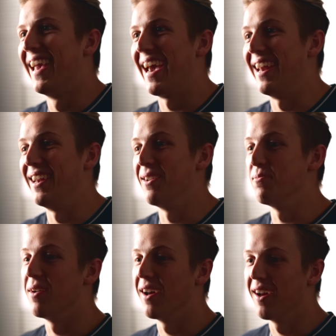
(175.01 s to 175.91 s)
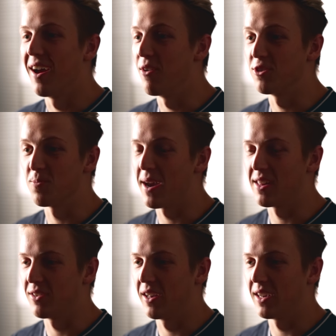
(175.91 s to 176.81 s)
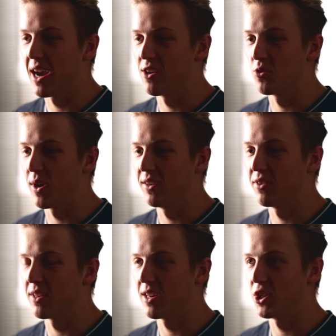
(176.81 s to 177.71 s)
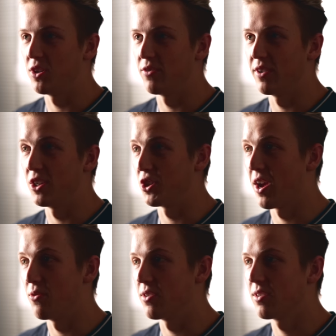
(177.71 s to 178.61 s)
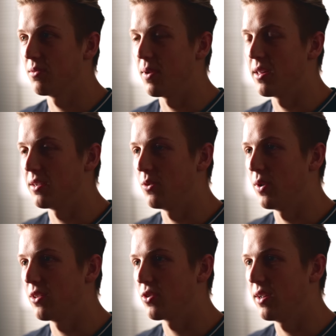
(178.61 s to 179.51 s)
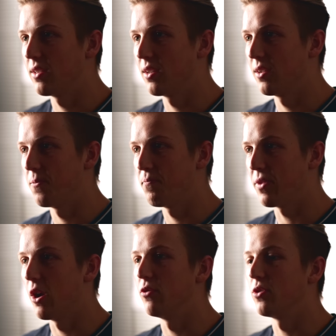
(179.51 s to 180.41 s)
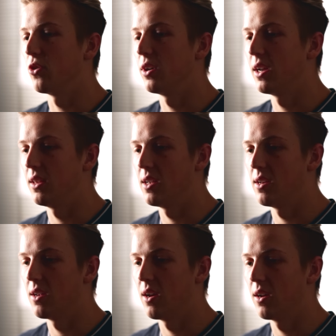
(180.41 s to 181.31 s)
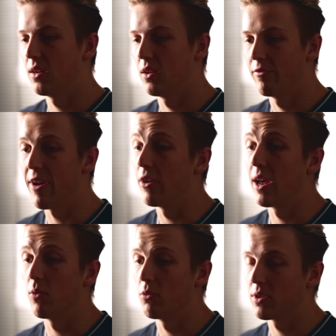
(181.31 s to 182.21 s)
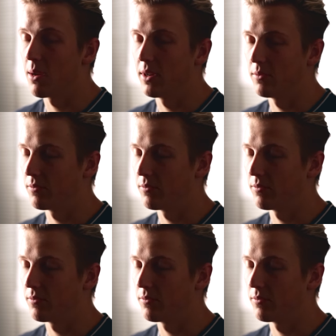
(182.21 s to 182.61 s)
and uh, I was just pacing around the garage waiting for the session to finish, and I was basically went straight to AlphaTauri, and then uh, found out what was happening.